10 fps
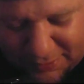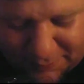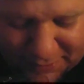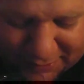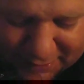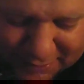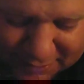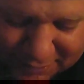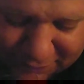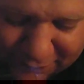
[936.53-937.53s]
And I'm like, because
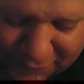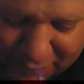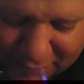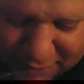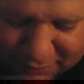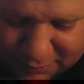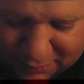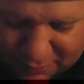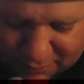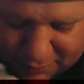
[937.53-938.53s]
it's
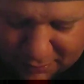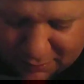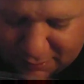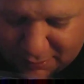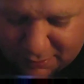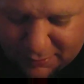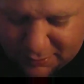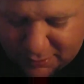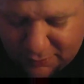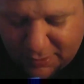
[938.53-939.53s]
fun.
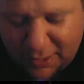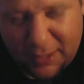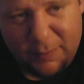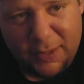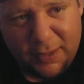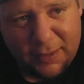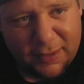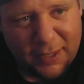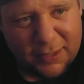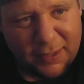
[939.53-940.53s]
Don't hate me.
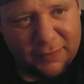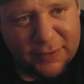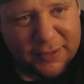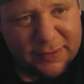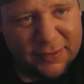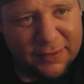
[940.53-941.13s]
I love it.